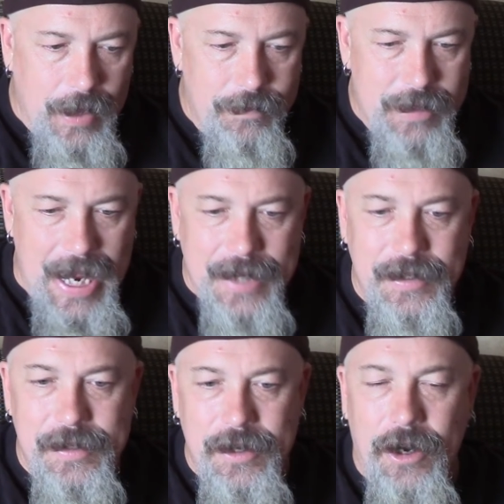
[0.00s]

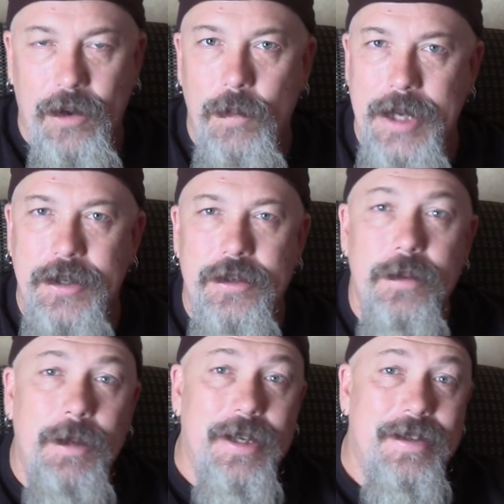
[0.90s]
Taxes are a wedge
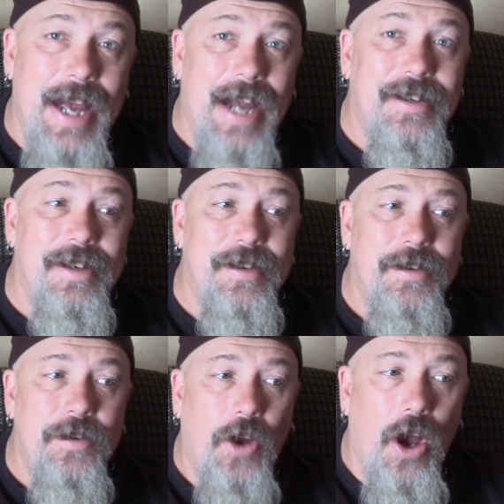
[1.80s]
issue because
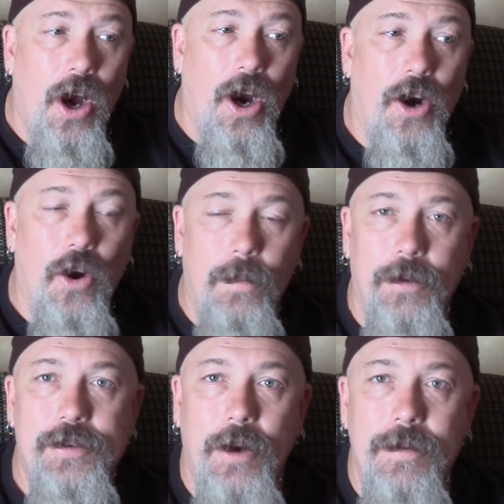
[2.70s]
taxes are
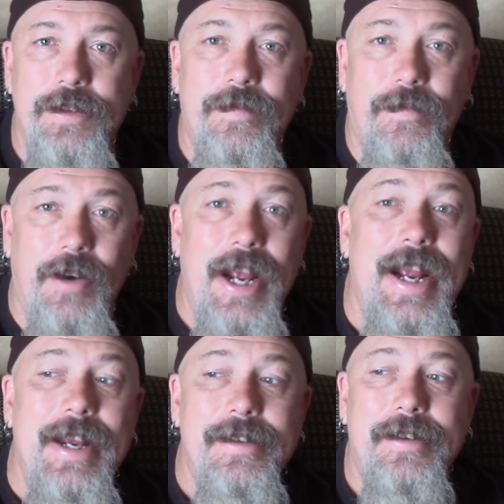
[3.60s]
almost always
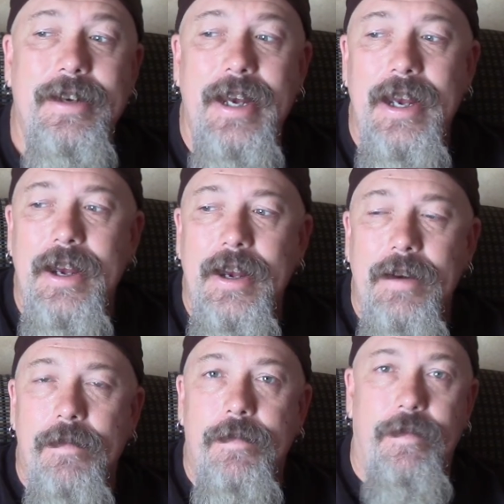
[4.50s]
framed
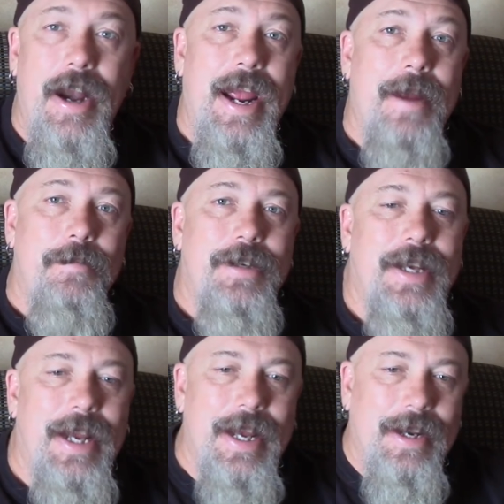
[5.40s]

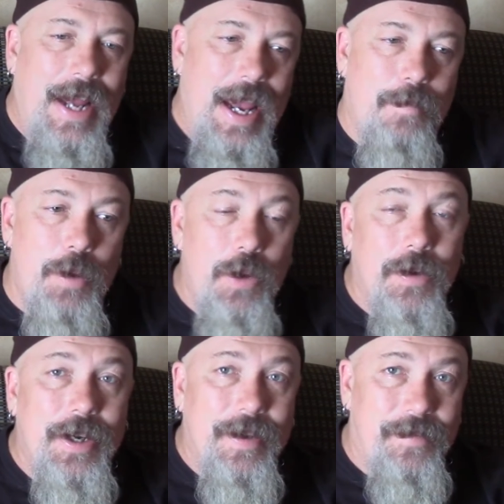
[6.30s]
in a
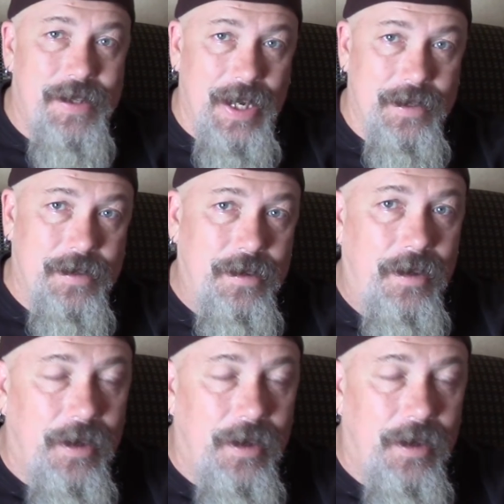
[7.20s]
punitive sense.